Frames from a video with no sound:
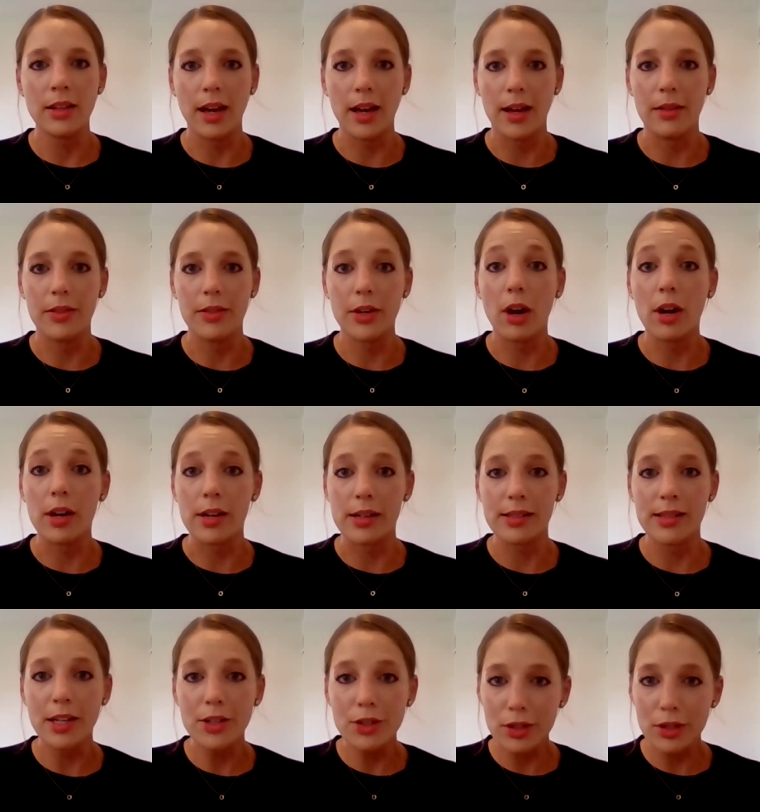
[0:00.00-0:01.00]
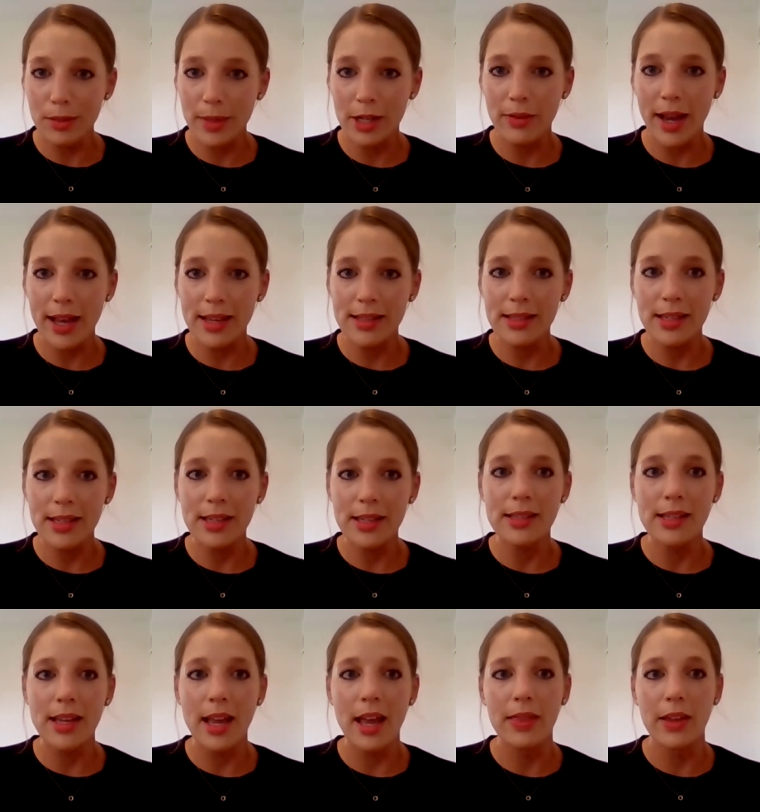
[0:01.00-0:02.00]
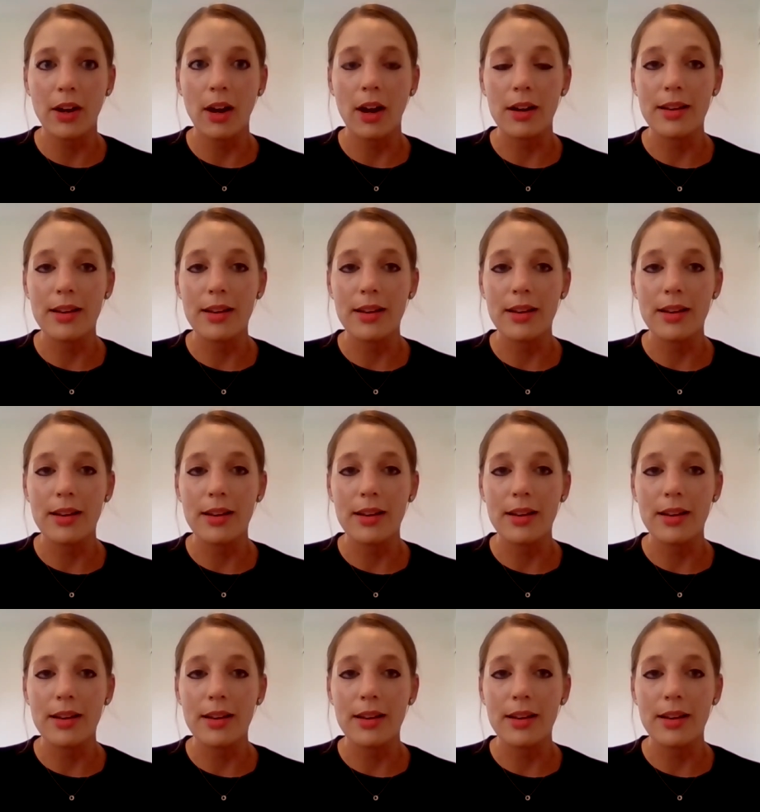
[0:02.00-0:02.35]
uh, there are essential amino acids and there are